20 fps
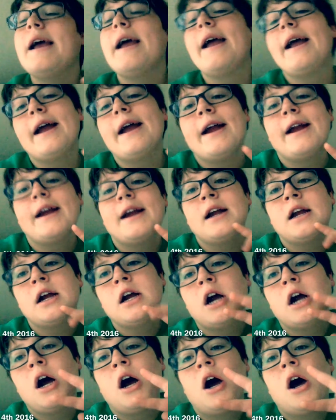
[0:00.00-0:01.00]
a
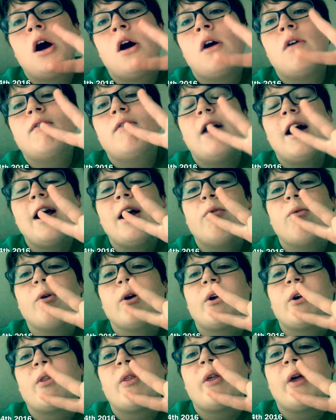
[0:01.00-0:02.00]

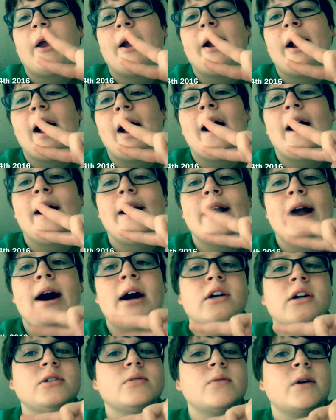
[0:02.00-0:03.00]
firework thing at
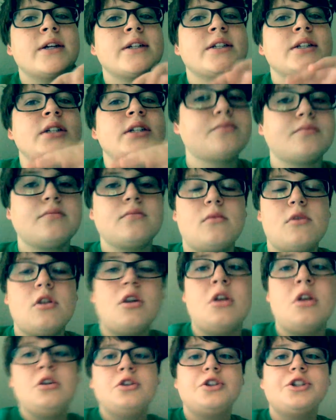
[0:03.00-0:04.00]
Dallas West
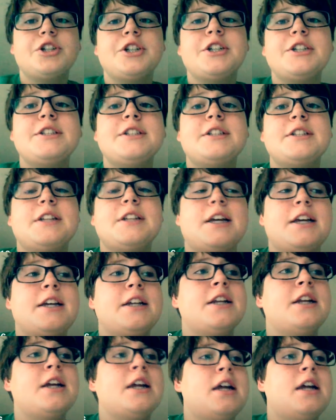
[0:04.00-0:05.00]
during the
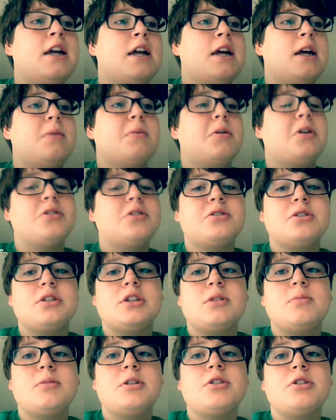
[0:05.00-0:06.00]
night. We're also
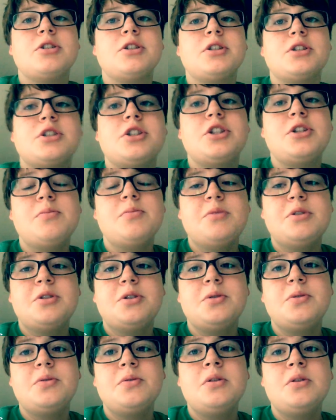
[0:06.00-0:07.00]
going to be going to the gym
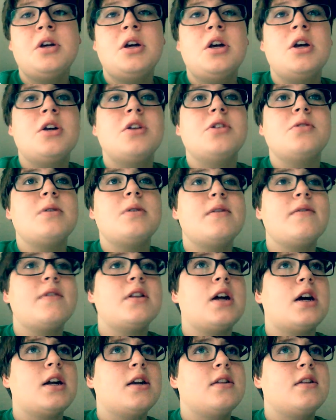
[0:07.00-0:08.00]
soon. So we have a
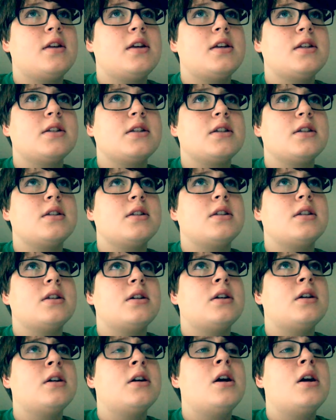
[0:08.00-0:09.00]
lot of things because
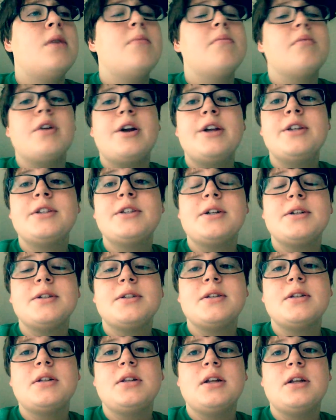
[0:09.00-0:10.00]
the parade
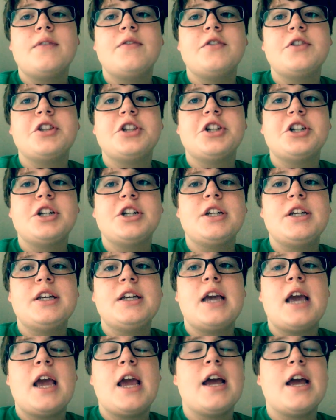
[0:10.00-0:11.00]
starts at
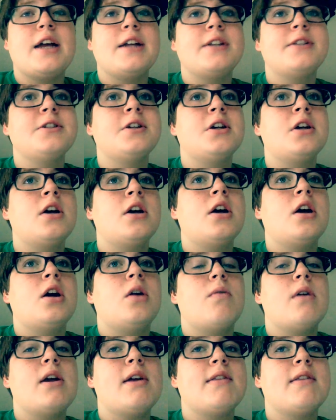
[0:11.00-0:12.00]
11:30 and
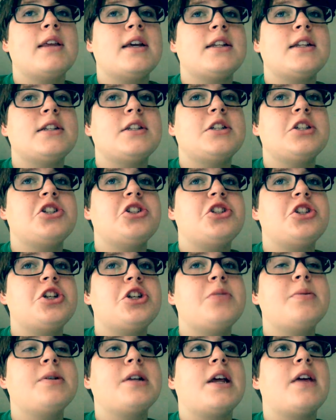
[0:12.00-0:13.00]
we have to get to the
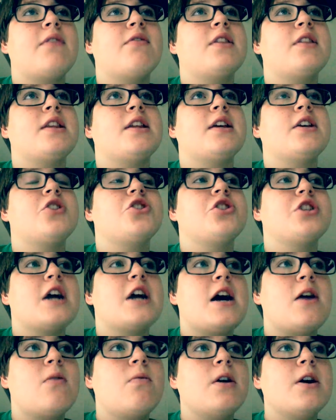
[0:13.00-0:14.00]
gym and I have to take a
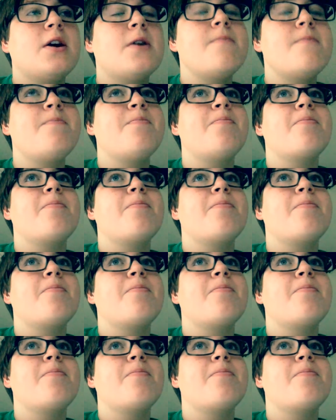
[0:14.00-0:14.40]
shower,